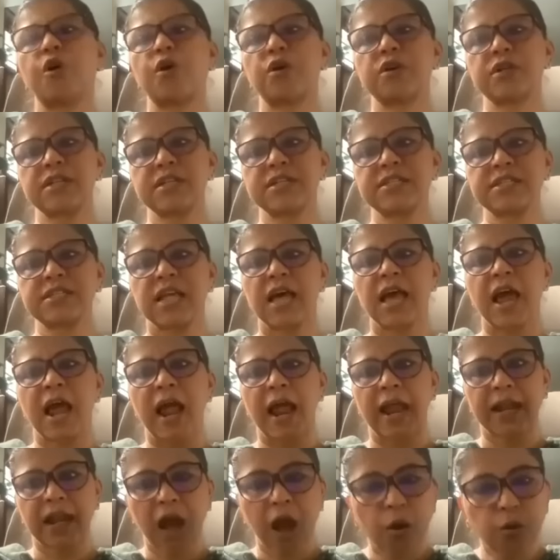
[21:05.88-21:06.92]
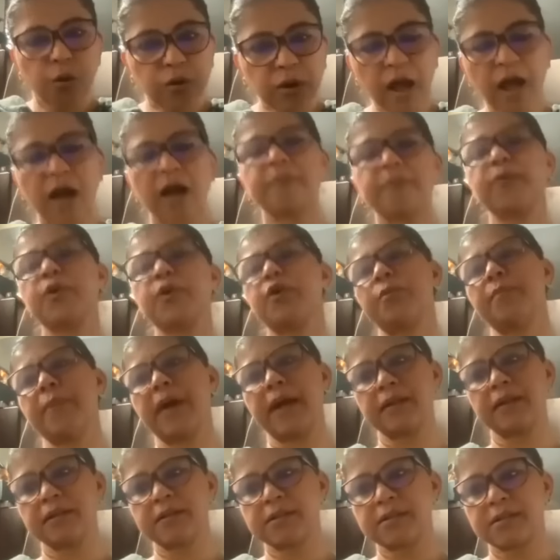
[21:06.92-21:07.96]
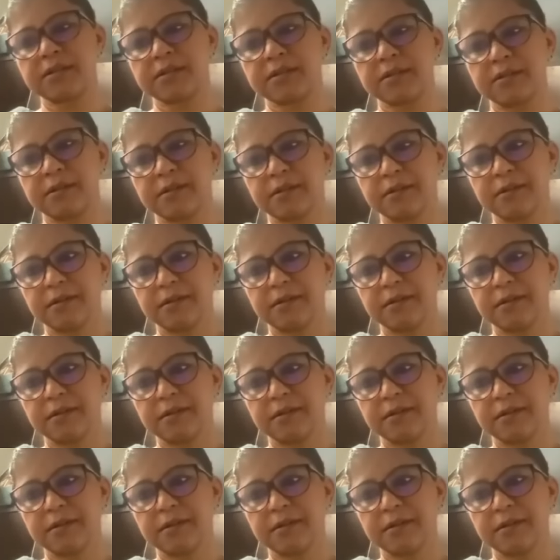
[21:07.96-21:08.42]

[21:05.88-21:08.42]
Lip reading: thought is and how calm your mind is.